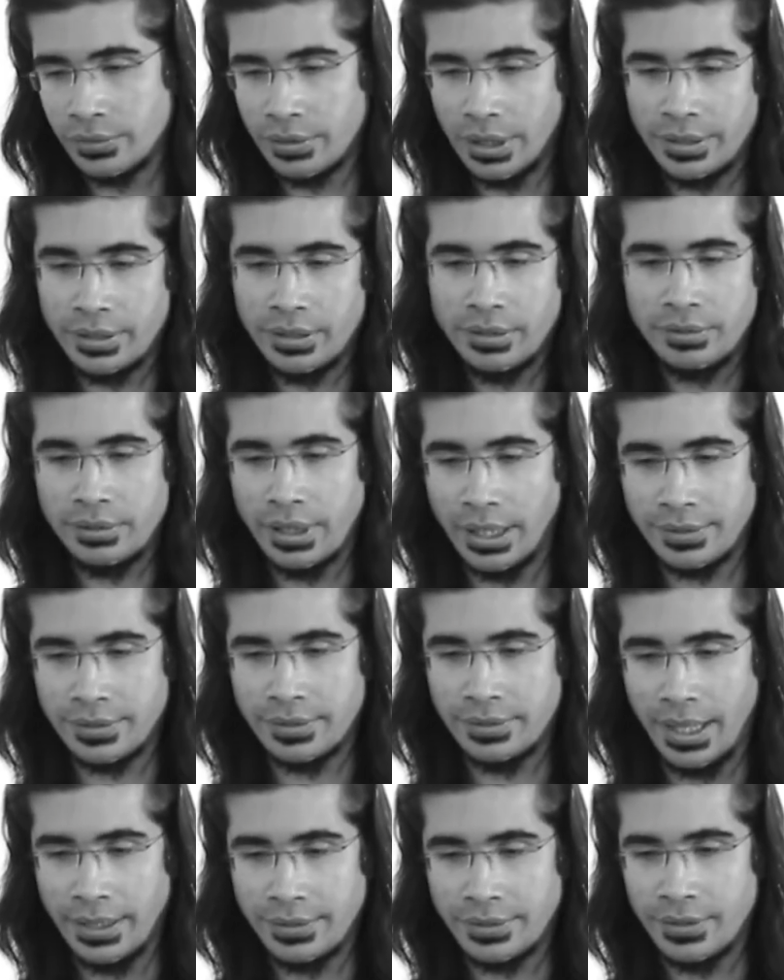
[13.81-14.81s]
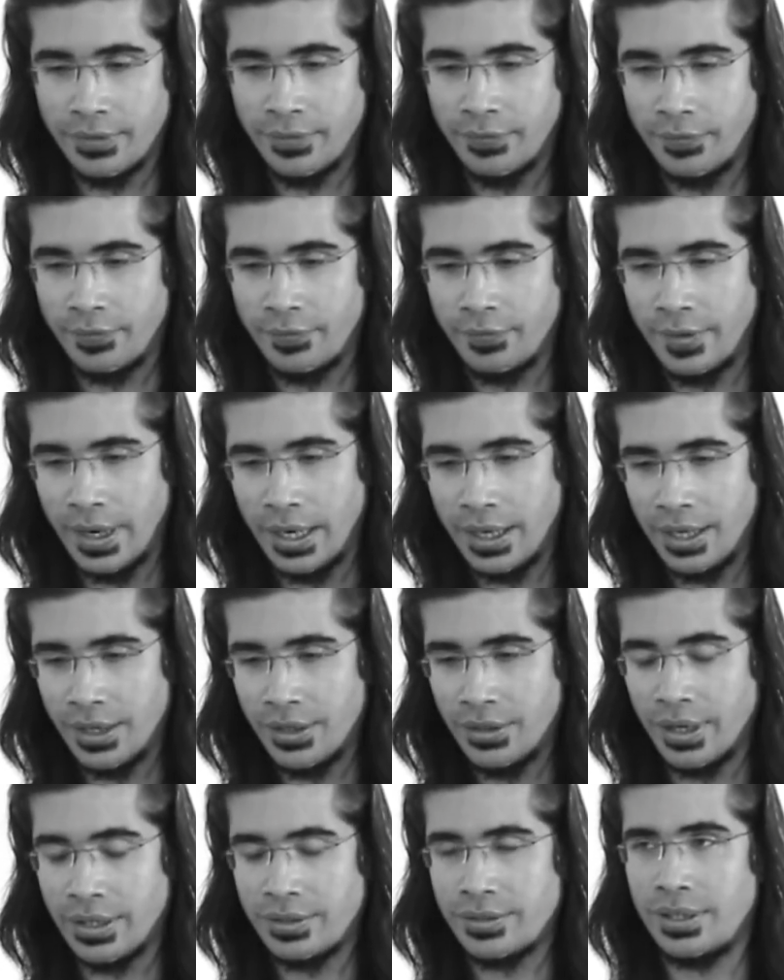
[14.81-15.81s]
So I think that's a very
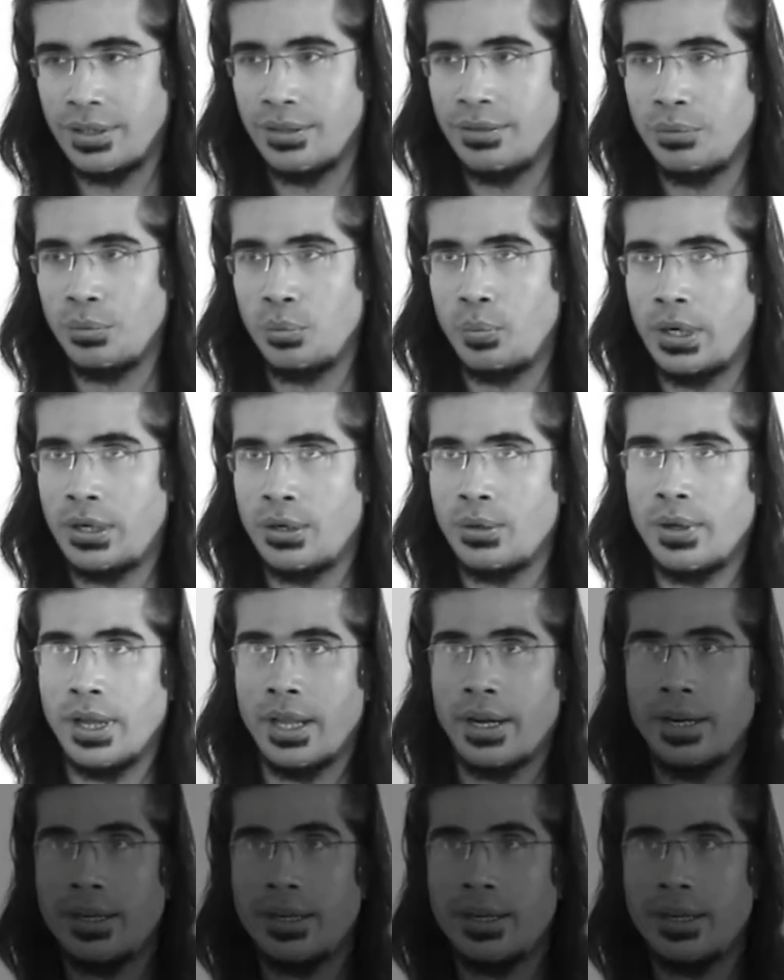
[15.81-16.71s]
interesting way to look at